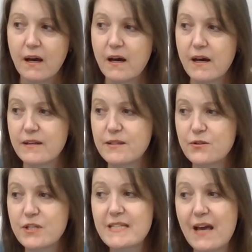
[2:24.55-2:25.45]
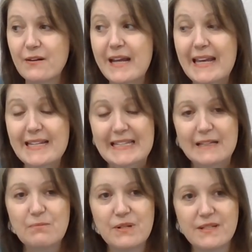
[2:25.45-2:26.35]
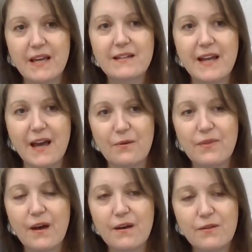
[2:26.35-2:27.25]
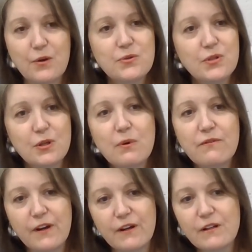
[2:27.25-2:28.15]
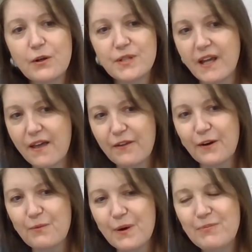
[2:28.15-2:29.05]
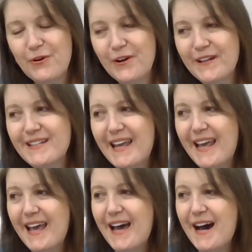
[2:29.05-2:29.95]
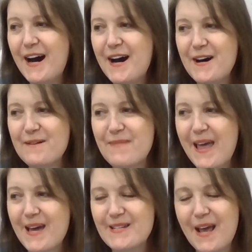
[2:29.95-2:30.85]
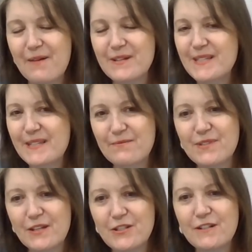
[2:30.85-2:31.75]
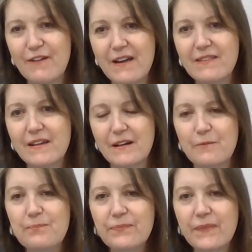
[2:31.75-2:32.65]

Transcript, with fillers: Uh, so she's down at 18% now. That, those two were very close together at one point, um, and now we see such a divide there.